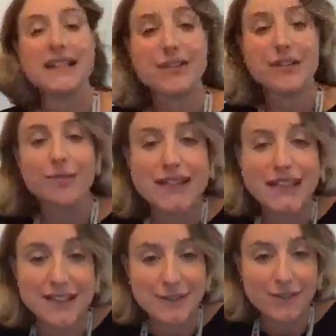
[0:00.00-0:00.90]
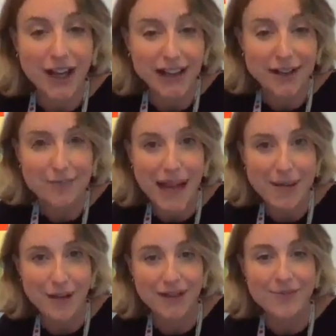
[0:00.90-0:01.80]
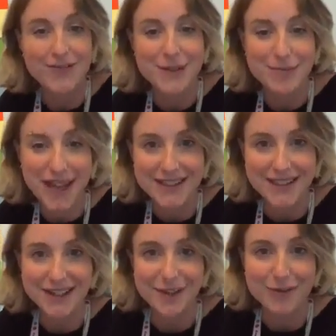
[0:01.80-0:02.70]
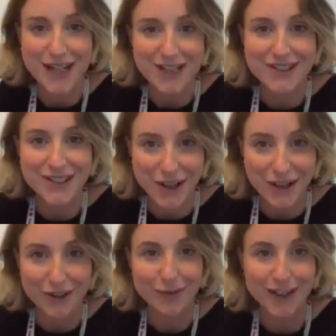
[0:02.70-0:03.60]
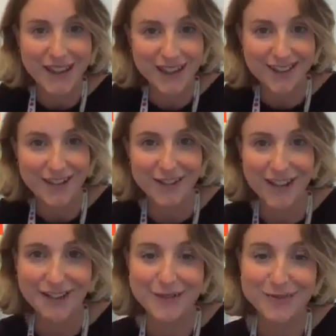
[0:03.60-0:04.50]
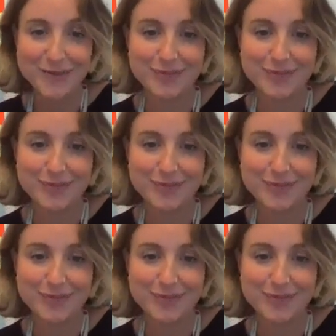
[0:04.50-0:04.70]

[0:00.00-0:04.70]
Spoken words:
different pieces of coloured paper, depending on which zone we think they're in.